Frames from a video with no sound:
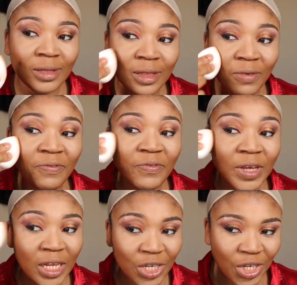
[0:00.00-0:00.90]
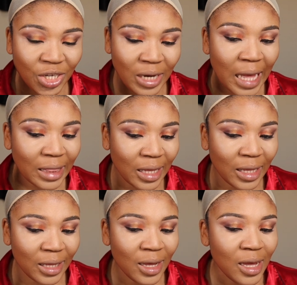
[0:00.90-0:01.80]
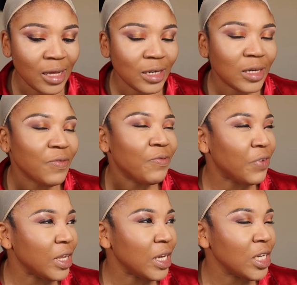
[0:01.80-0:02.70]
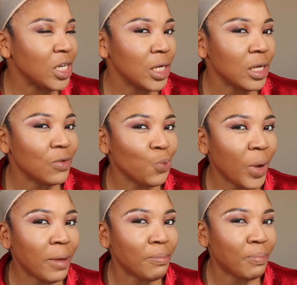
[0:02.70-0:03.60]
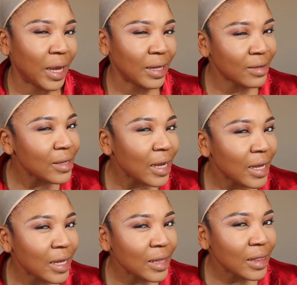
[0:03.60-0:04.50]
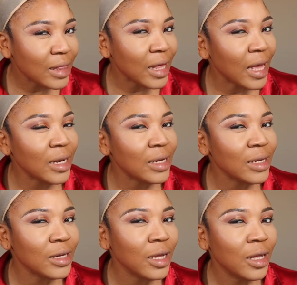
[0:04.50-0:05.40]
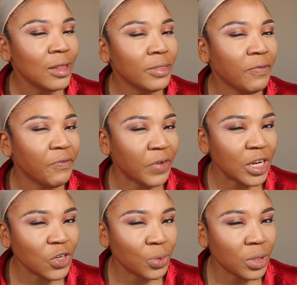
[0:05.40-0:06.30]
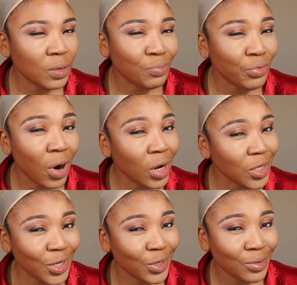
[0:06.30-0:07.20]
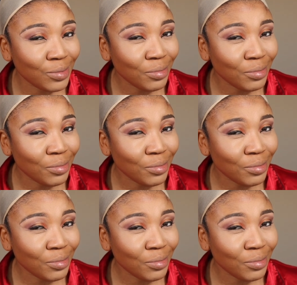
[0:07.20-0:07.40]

The finish, I think the finish is way better than the finish with the brush.